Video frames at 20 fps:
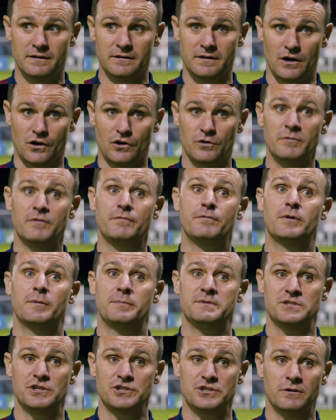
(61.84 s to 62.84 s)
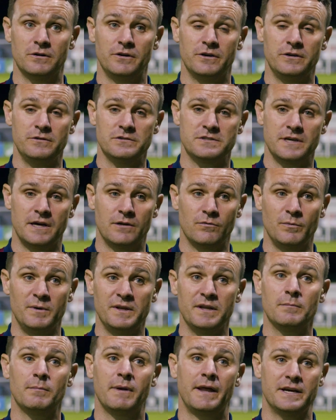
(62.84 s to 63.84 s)
that coming for a position like you said where we
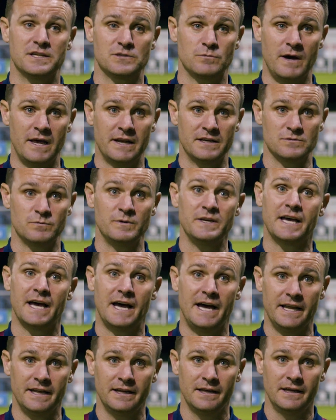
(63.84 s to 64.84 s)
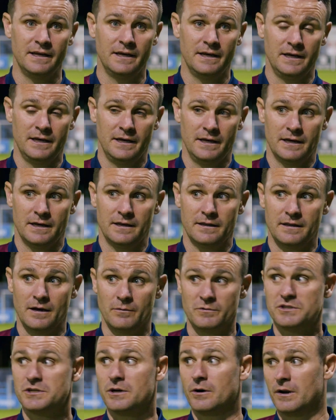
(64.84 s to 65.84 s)
didn't play as well as we can,
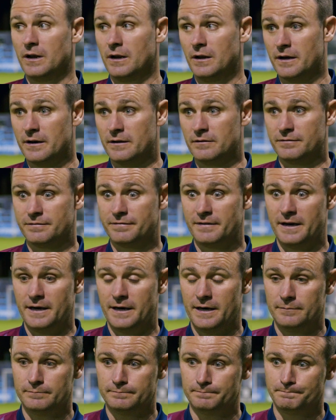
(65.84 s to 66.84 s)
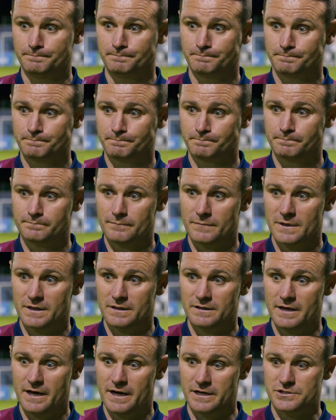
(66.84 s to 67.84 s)
that we showed a lot of
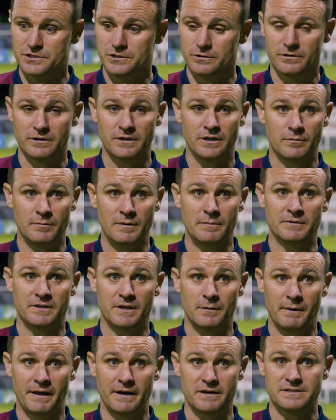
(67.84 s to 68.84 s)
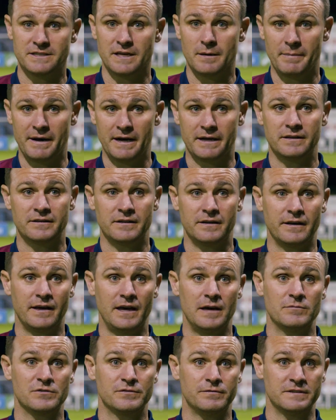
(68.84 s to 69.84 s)
the attitude and the commitment to the players to get back into the
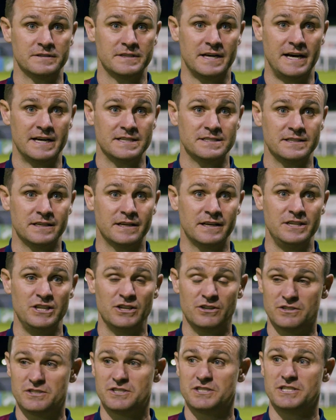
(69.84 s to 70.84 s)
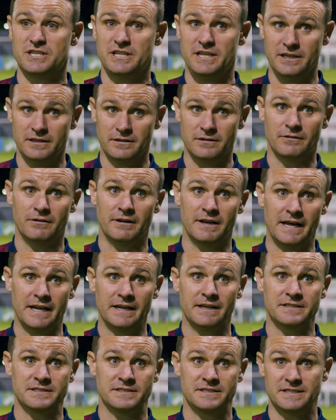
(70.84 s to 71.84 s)
game was fantastic, and you could see the
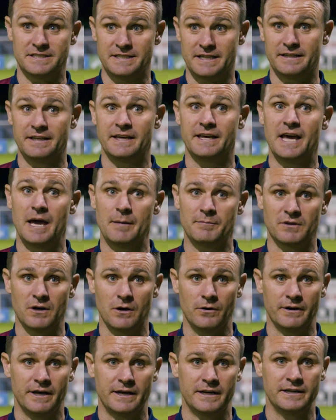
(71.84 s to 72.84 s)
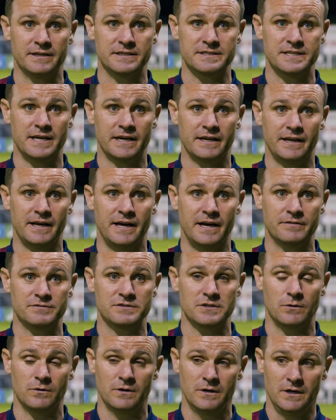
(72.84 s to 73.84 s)
relentlessness that they kept going at it in the second half.
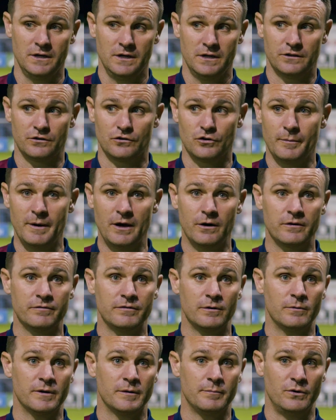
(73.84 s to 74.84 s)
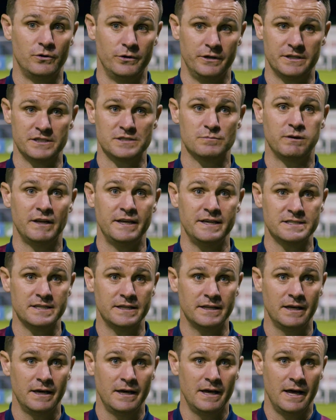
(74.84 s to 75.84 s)
So to come out of it with a point is
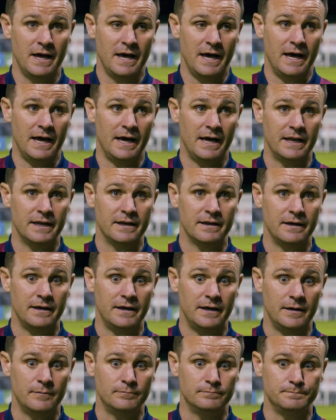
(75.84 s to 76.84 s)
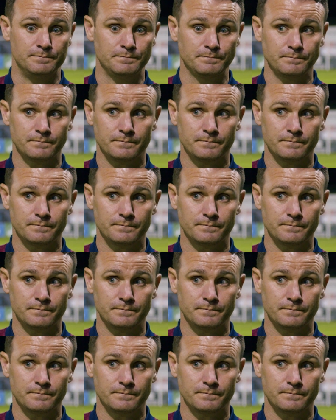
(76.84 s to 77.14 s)
pleasing, and